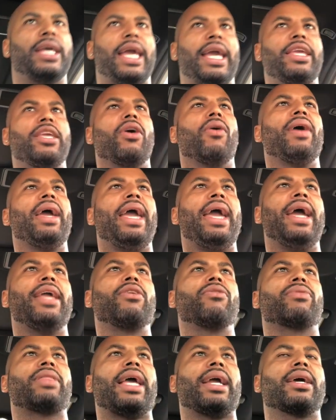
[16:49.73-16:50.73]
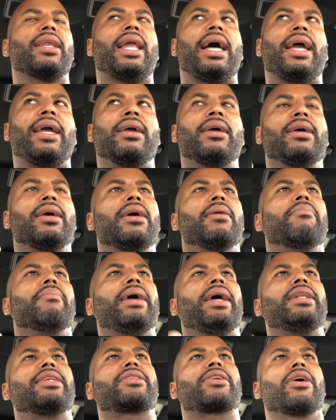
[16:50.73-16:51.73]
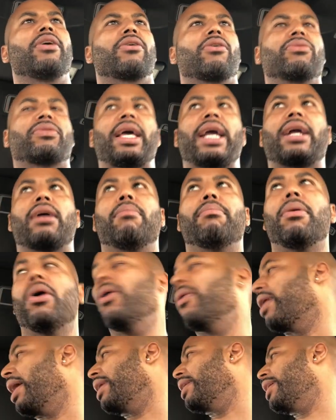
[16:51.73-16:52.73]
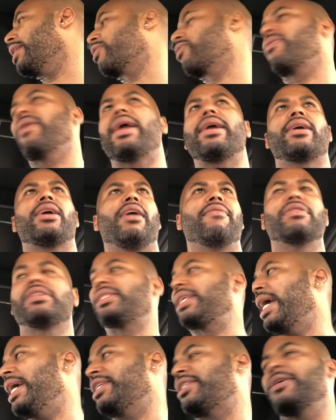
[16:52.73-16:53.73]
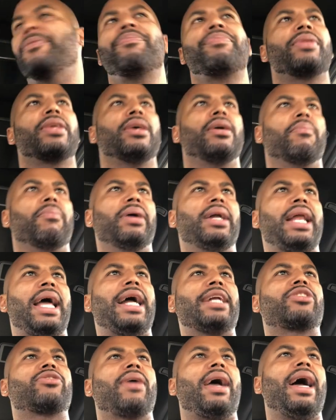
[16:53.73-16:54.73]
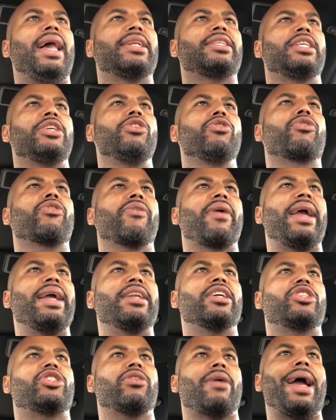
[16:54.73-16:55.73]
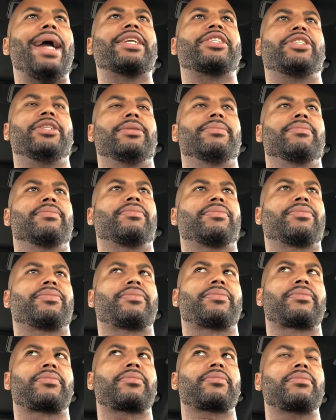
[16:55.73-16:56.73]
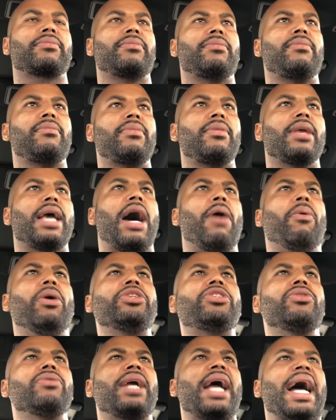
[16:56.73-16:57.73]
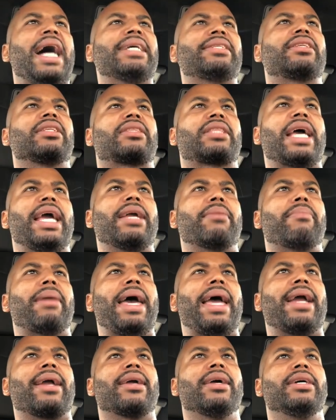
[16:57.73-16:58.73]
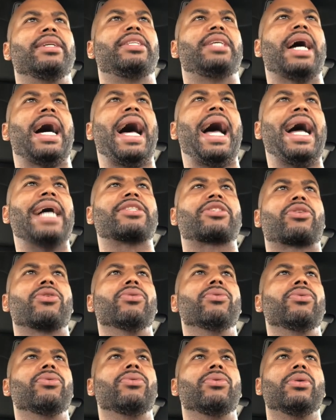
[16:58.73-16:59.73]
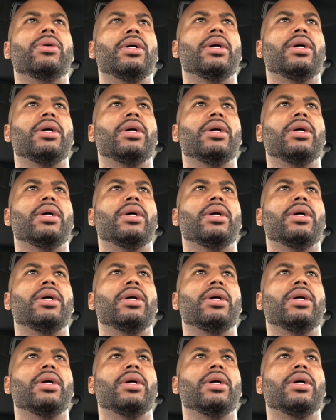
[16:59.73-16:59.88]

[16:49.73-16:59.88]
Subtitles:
In your head, you thinking like, man, this girl going to think I'm boring. I need to create conversation. But in actuality, you're creating attraction. I want you guys to think back to high school.